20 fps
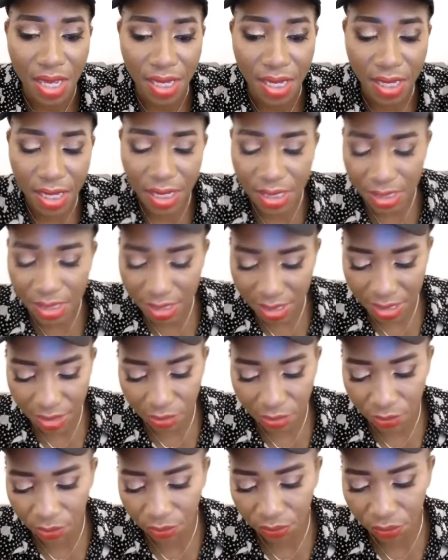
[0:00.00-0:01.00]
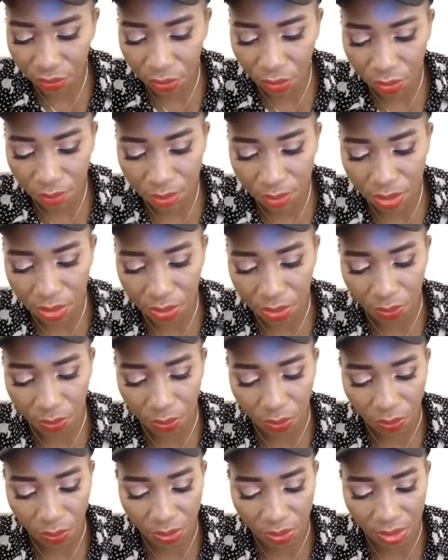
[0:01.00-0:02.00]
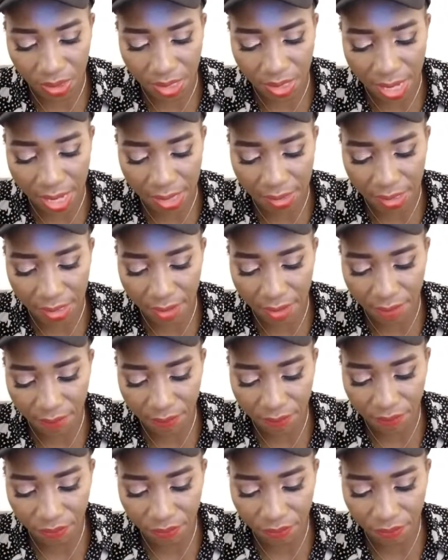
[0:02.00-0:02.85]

Yes, you've told me so. Ndata,